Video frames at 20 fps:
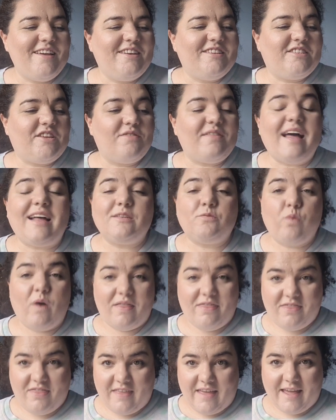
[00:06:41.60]
So that's
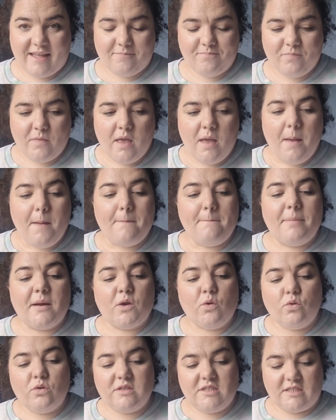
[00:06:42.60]
one thing. But
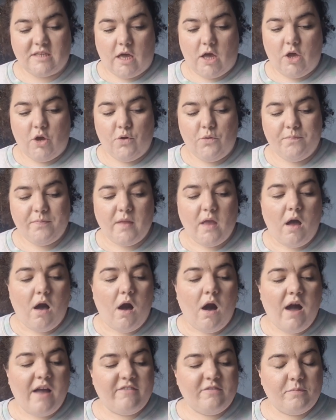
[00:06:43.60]
also,
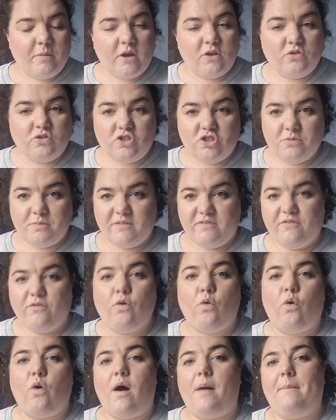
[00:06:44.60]
I've spoken to you
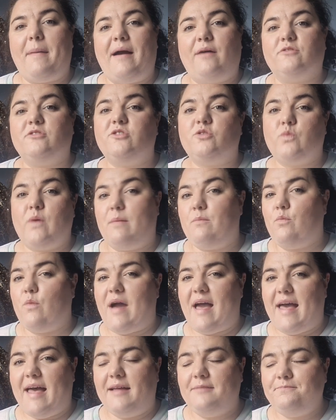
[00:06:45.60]
before about
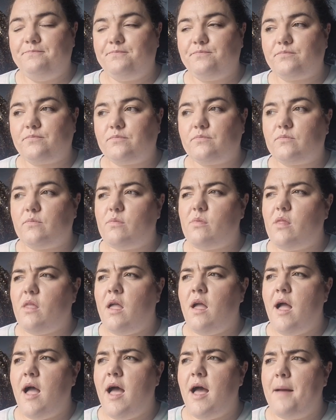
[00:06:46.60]
swimwear.
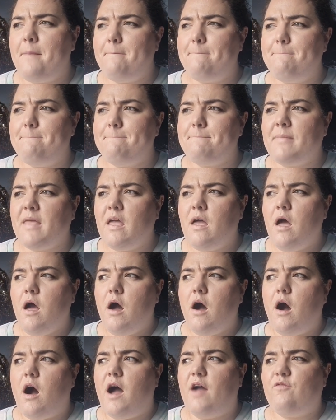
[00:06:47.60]

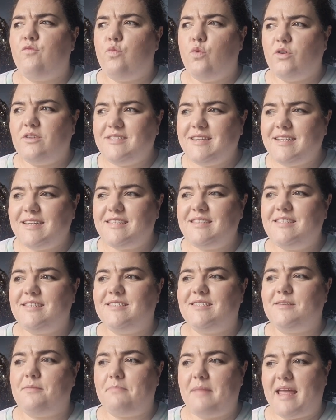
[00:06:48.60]
I've wanted
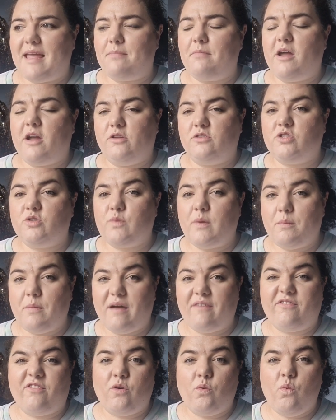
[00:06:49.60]
to make my own
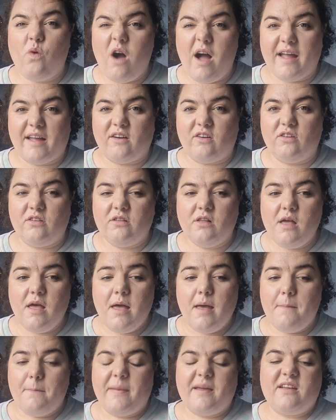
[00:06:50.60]
swimwear for a while,
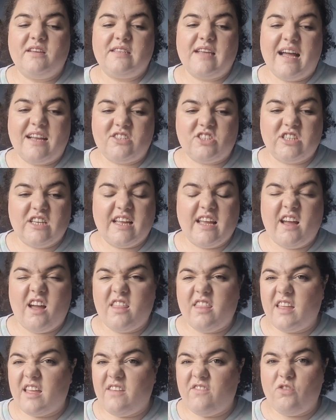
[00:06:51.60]
because actually I
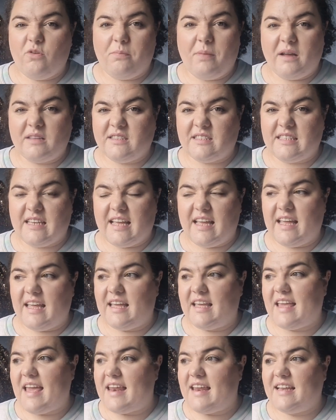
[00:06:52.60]
think if you're
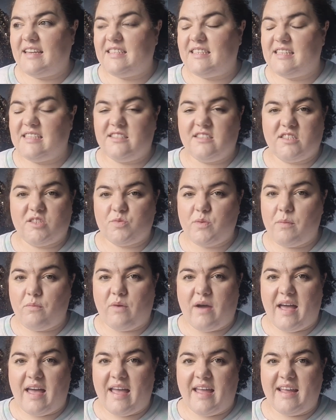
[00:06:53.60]
busty, getting decent
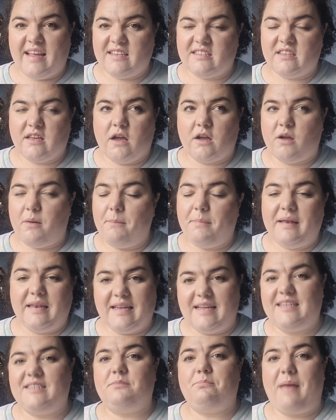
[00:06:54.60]
swimwear is a
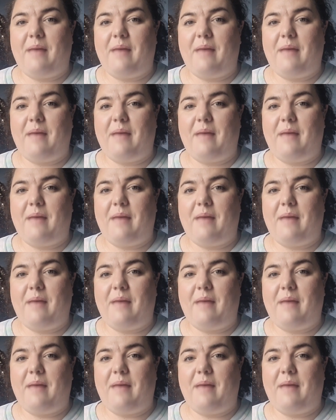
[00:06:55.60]
complete